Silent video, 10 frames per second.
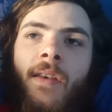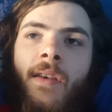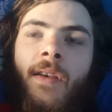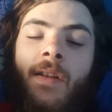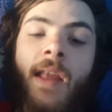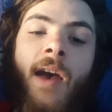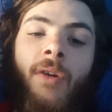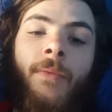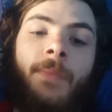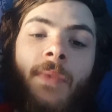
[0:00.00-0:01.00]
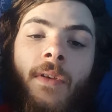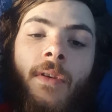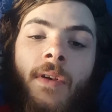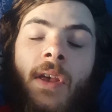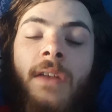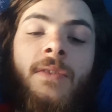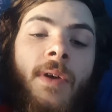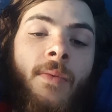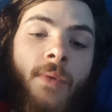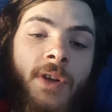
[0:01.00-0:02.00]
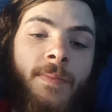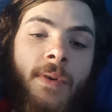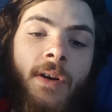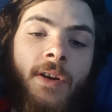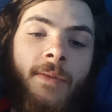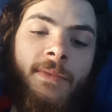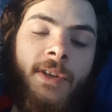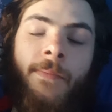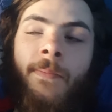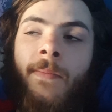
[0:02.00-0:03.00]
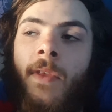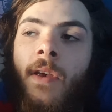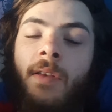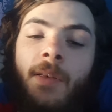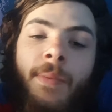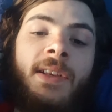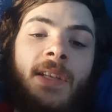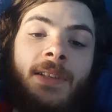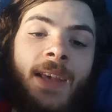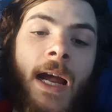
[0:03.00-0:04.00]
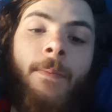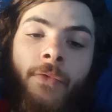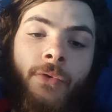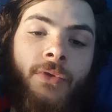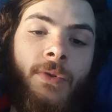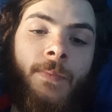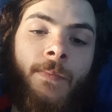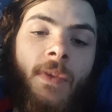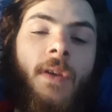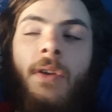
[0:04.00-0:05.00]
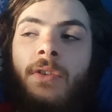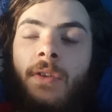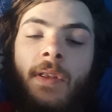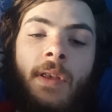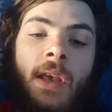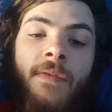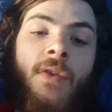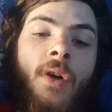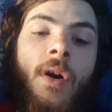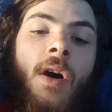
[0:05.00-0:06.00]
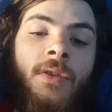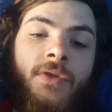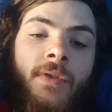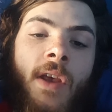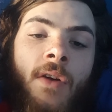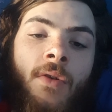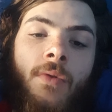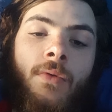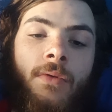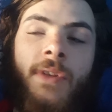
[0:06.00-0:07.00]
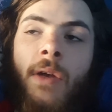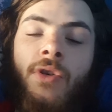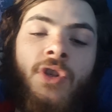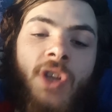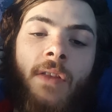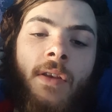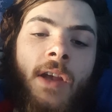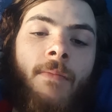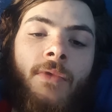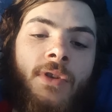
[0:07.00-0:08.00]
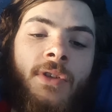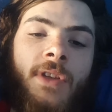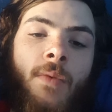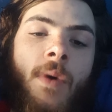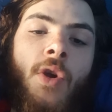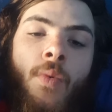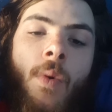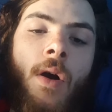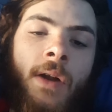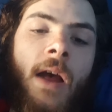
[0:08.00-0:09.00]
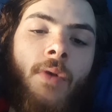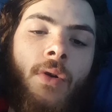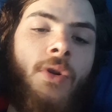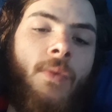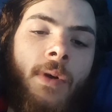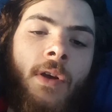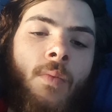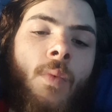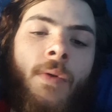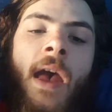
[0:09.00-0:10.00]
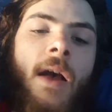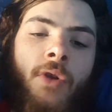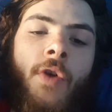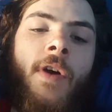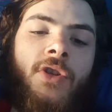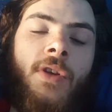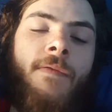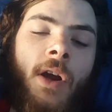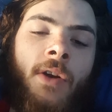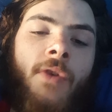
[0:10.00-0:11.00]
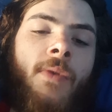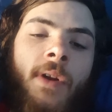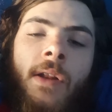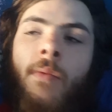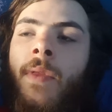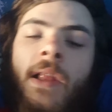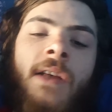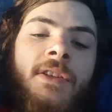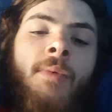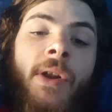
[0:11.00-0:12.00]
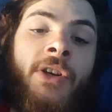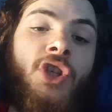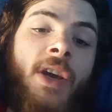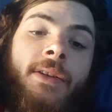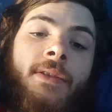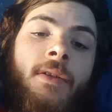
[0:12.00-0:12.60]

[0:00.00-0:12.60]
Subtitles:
Now, here's where the worst part comes in. The place has cameras, so that if you're not answering their calls, they'll just check the cameras to see where you are and how you're doing and what the hell you're actually fucking doing and when the last time you had a shit.